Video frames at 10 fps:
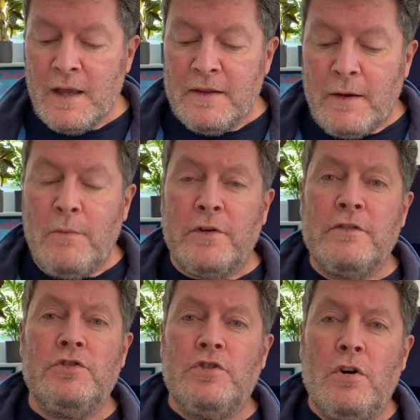Now, he
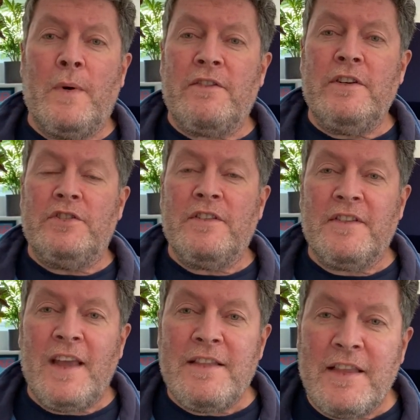wasn't sure whether he should
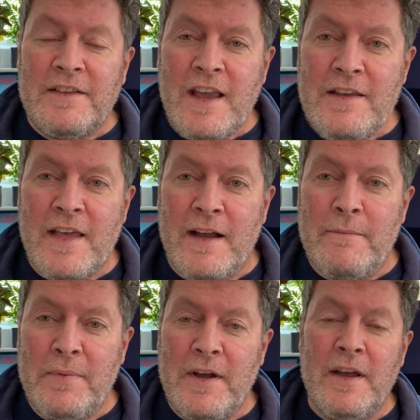say
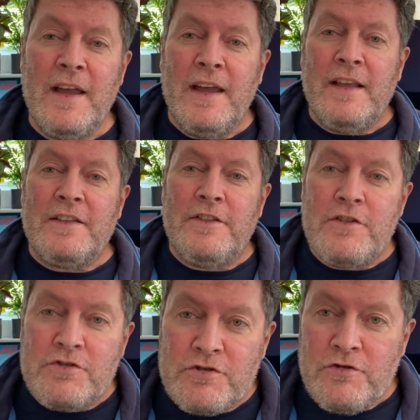that, but it's the
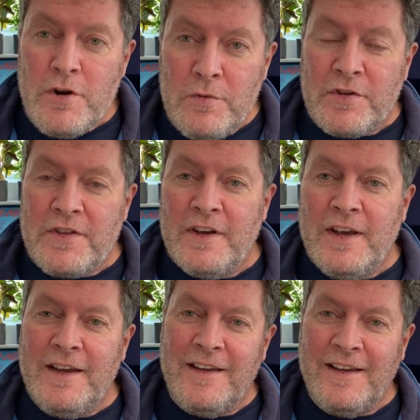truth.
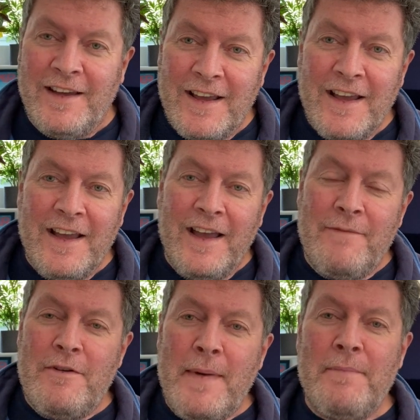
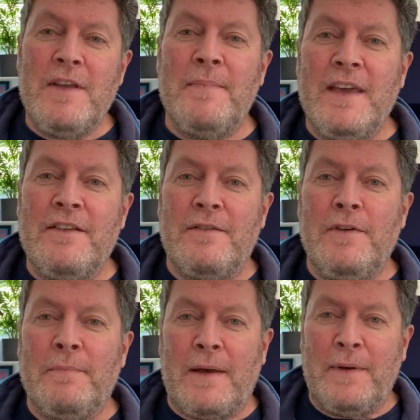And remember, you're being
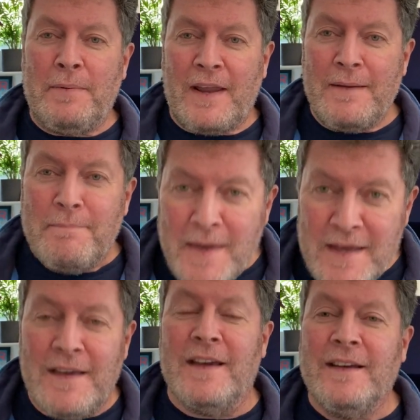interviewed by people like
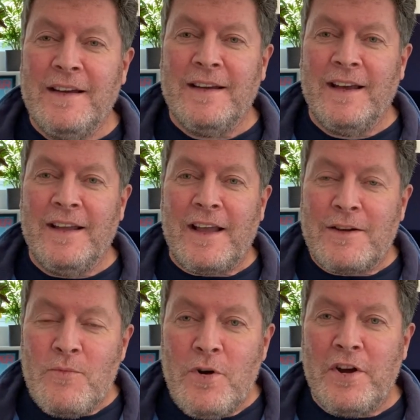me, and I
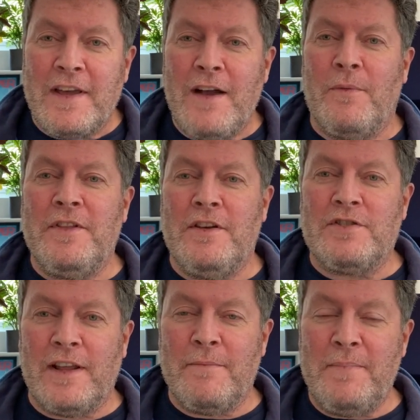can work out whether you're
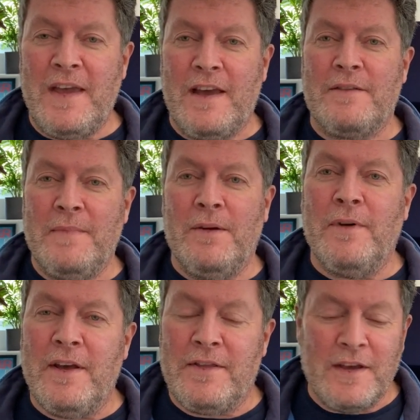trying to BS me
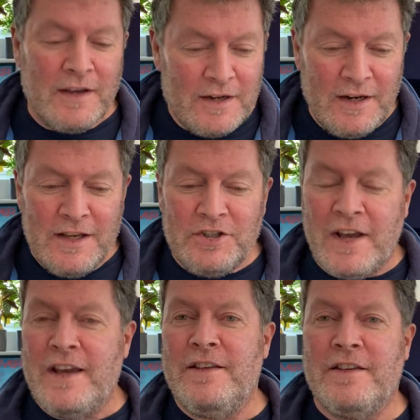with
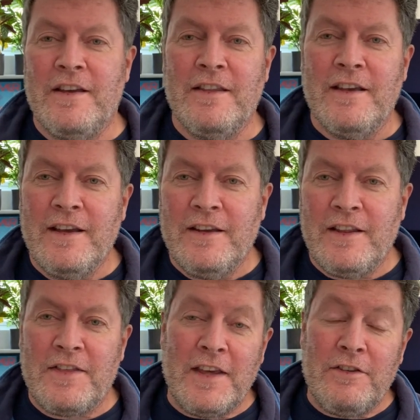cliches and
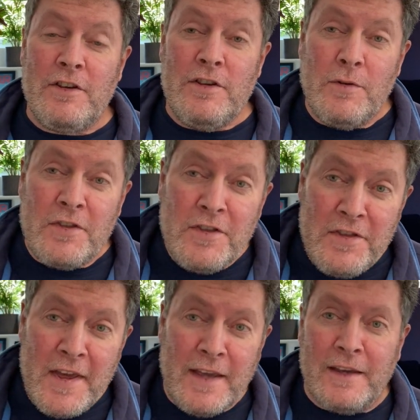the things that you
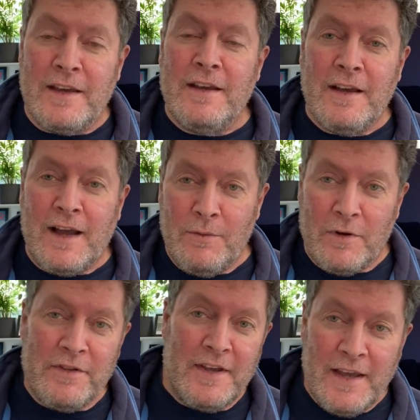think I
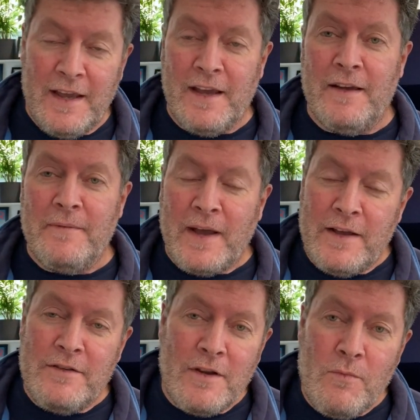want to hear.
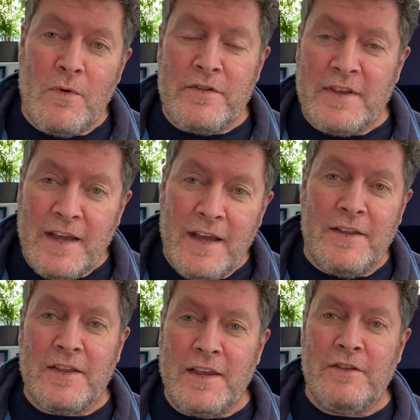I don't want to hear
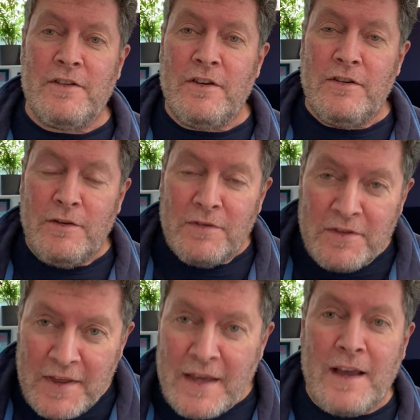the things that you
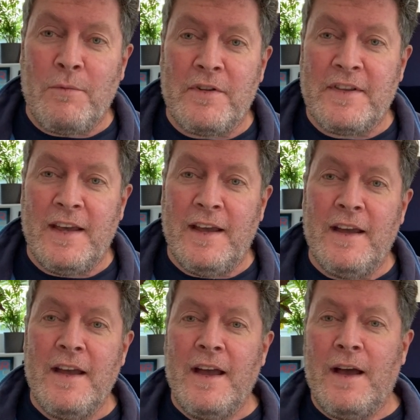think I want to hear.
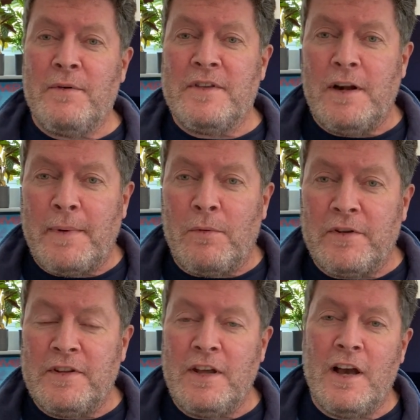I want to hear about
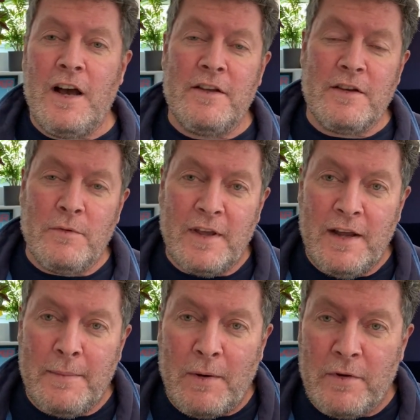what's in your heart. I want to
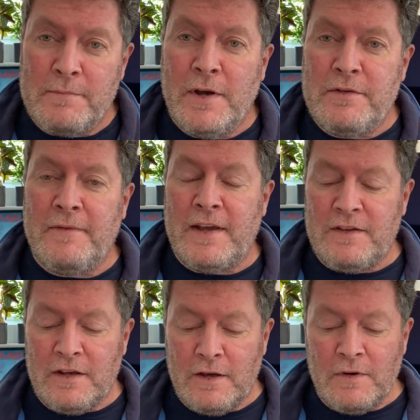hear about what's
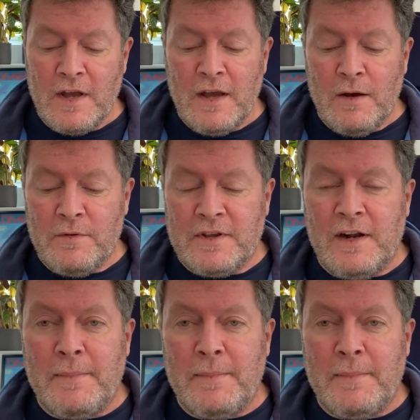motivating you. I want to hear